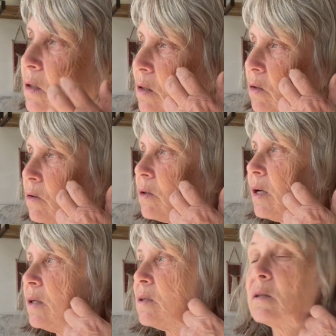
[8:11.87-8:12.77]
going to
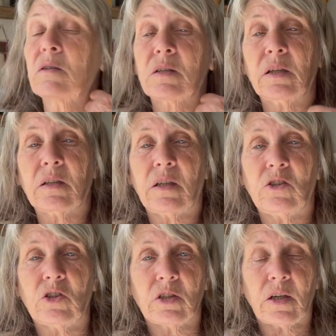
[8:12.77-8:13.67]
get the estate
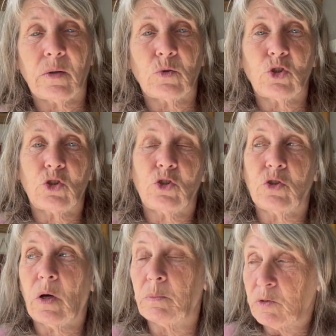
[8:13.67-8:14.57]
agent out,
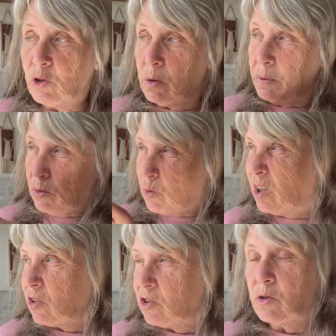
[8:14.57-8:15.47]
and we've got a bit of
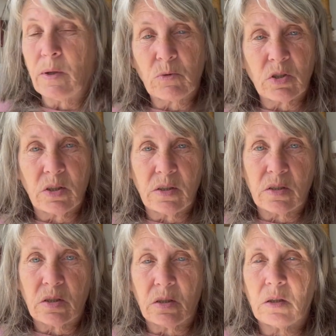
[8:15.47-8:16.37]
work to do outside to
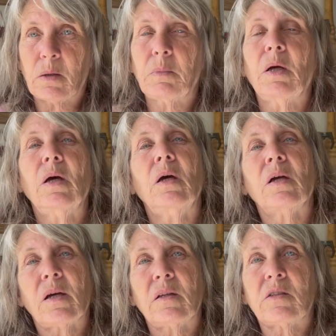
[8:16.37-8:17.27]
tidy up.
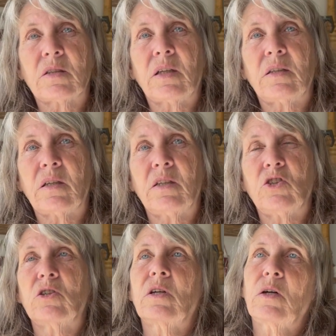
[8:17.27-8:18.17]
Get the estate
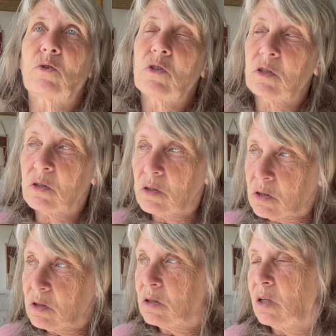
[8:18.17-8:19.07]
agent out
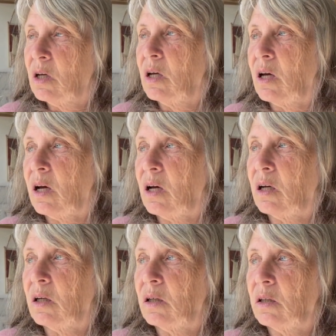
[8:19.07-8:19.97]

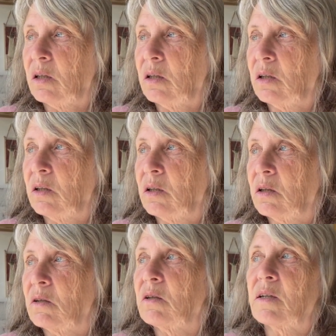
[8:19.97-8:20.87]
and
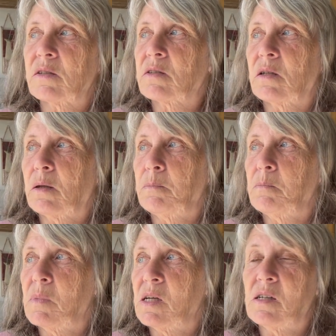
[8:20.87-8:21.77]
get
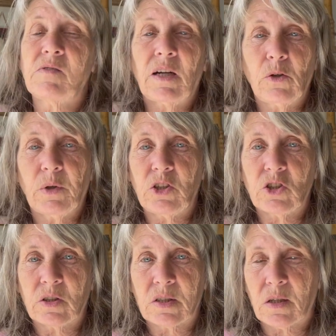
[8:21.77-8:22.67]
some
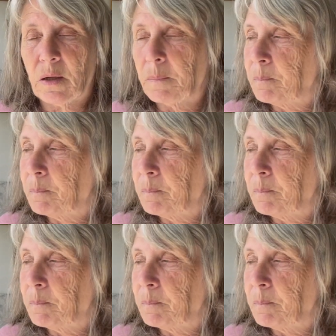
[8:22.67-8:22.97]
valuations done.